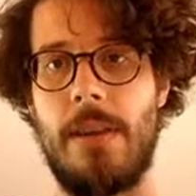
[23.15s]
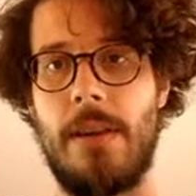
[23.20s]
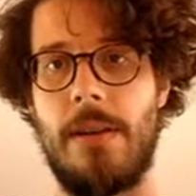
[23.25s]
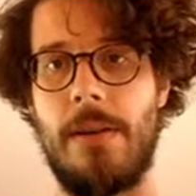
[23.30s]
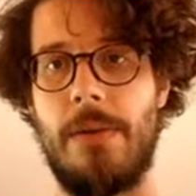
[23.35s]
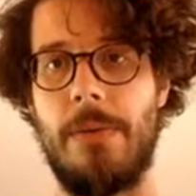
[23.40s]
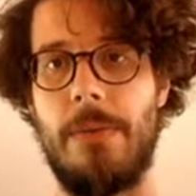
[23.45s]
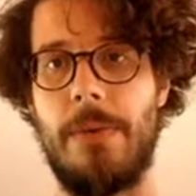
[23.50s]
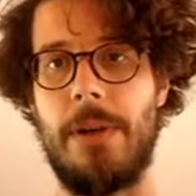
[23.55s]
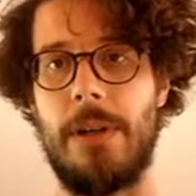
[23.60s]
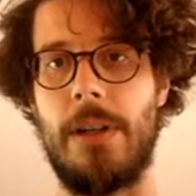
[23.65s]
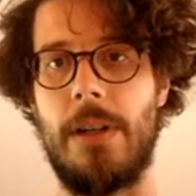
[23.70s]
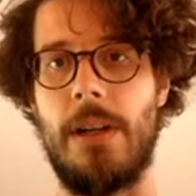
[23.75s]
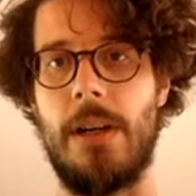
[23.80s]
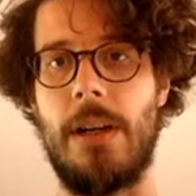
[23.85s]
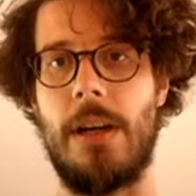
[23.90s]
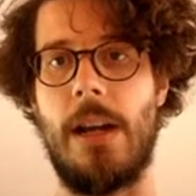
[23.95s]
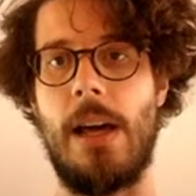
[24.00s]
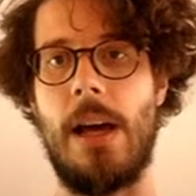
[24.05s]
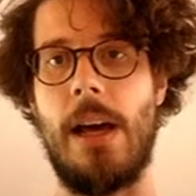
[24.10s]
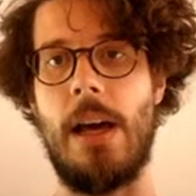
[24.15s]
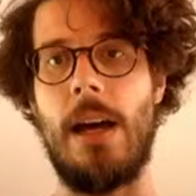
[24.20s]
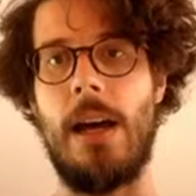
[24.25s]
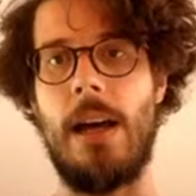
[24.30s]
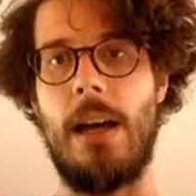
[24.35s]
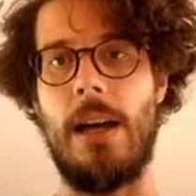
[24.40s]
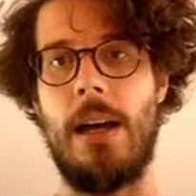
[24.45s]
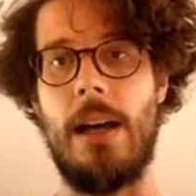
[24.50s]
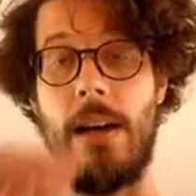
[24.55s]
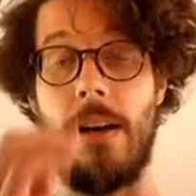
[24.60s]
we're gonna
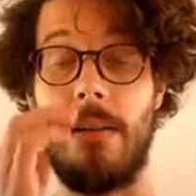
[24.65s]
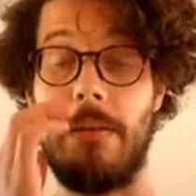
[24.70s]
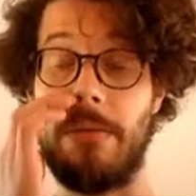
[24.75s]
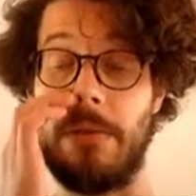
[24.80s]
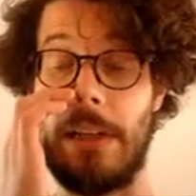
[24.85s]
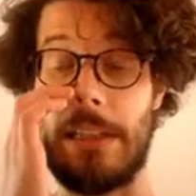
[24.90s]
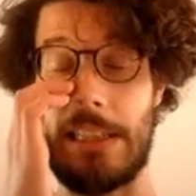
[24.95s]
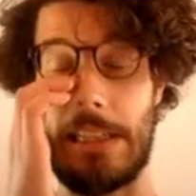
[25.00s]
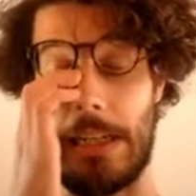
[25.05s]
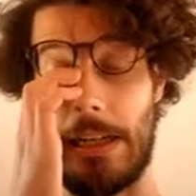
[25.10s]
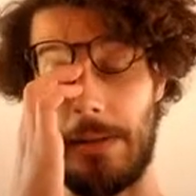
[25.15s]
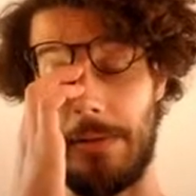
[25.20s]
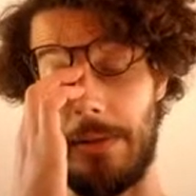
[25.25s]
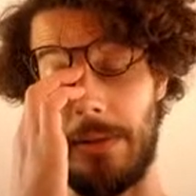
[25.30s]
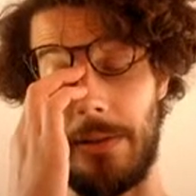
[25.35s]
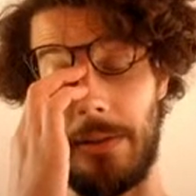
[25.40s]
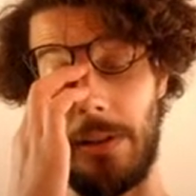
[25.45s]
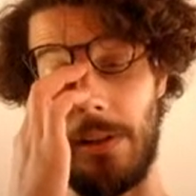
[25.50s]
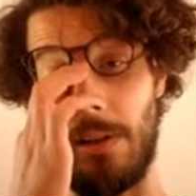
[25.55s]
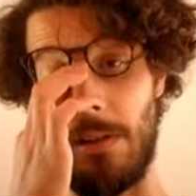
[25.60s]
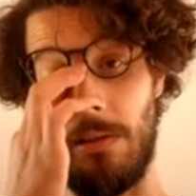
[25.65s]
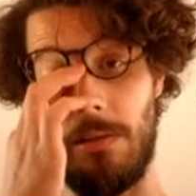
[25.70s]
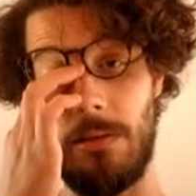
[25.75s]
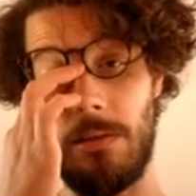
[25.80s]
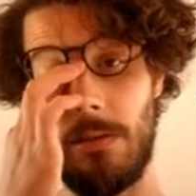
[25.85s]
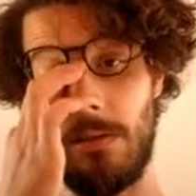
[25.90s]
write down our goal.